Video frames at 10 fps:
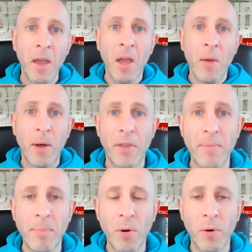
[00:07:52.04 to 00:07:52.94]
But the
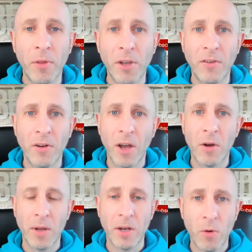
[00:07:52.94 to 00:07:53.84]
important thing to
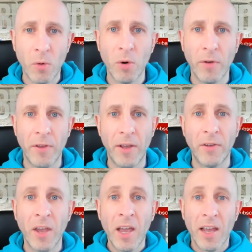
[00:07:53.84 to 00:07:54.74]
note in all of this
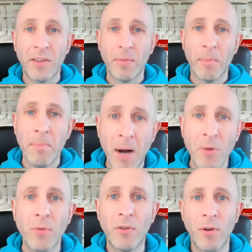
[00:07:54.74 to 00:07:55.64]
is
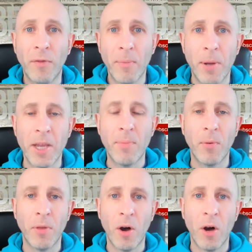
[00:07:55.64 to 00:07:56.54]
most of the
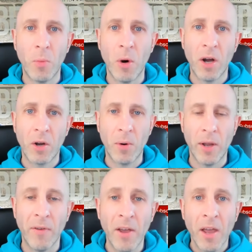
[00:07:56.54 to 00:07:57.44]
people that I work
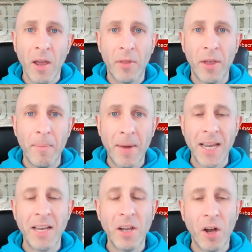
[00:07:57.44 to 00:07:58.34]
with, the
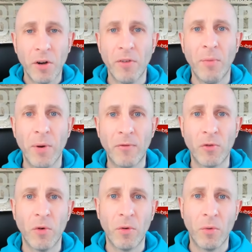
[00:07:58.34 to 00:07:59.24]
main kind of
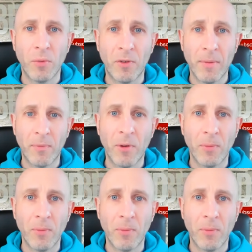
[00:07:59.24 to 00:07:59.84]
withdrawal symptoms